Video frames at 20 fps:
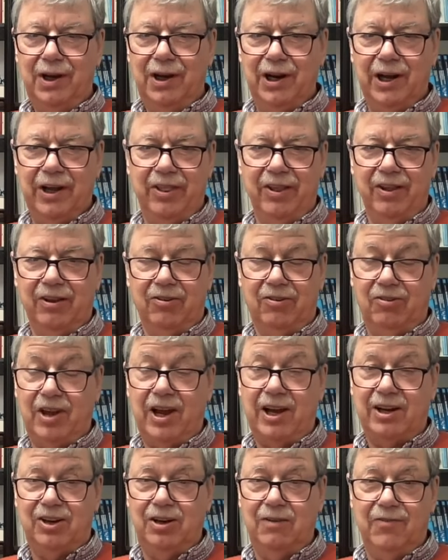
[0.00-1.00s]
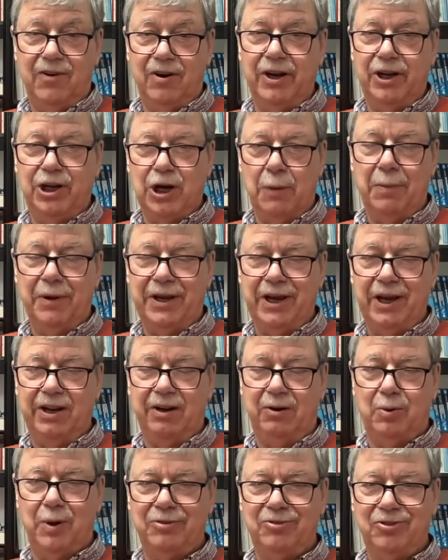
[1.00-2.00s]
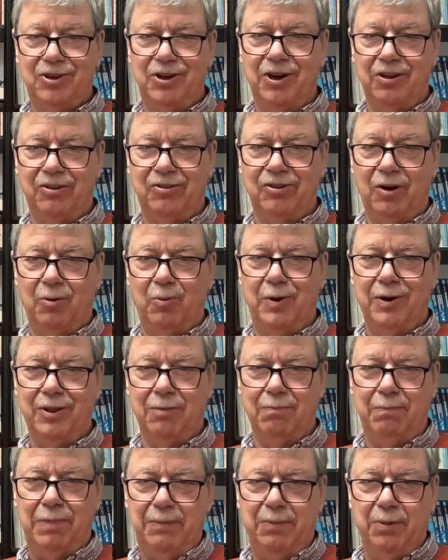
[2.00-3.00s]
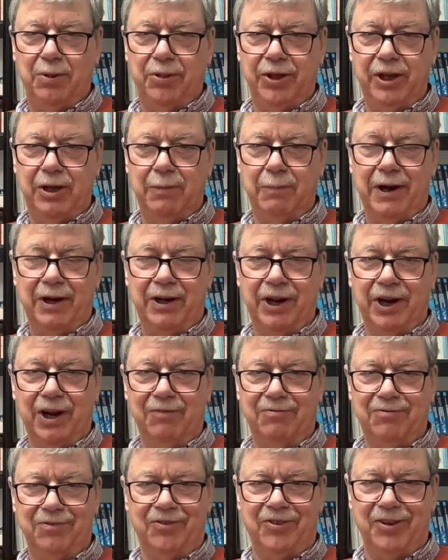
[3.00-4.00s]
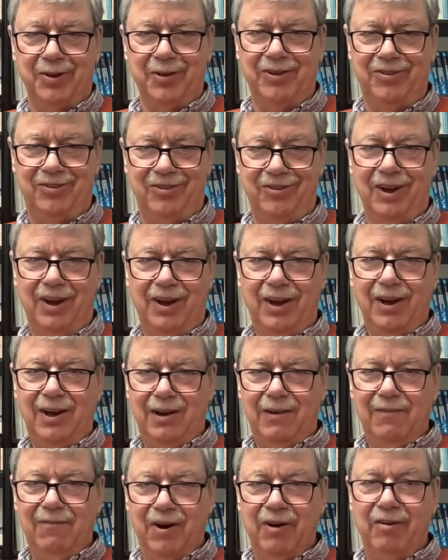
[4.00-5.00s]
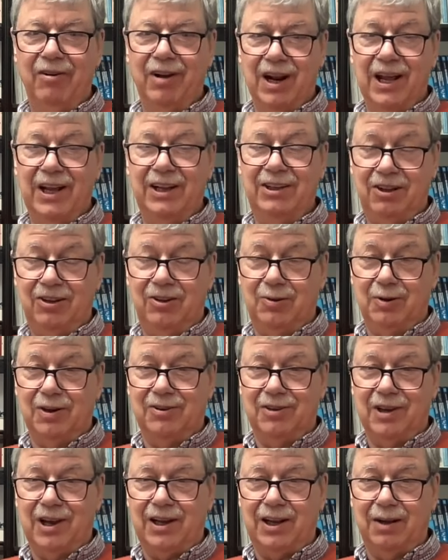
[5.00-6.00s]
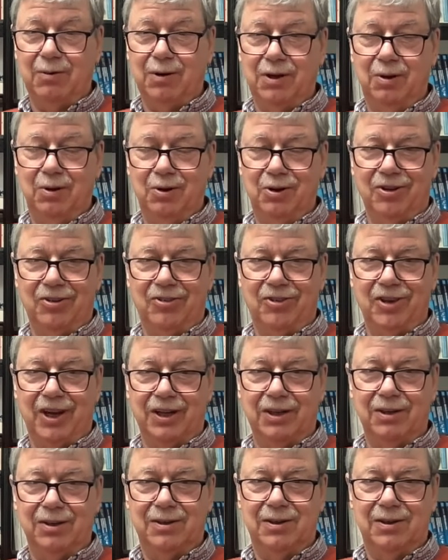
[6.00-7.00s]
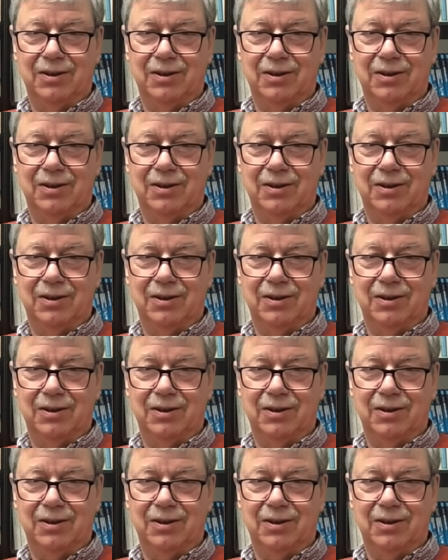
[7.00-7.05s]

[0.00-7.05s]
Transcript: And I think this is actually a very complicated question. It's not one that people think about enough. And so this is very related to exactly what you just said.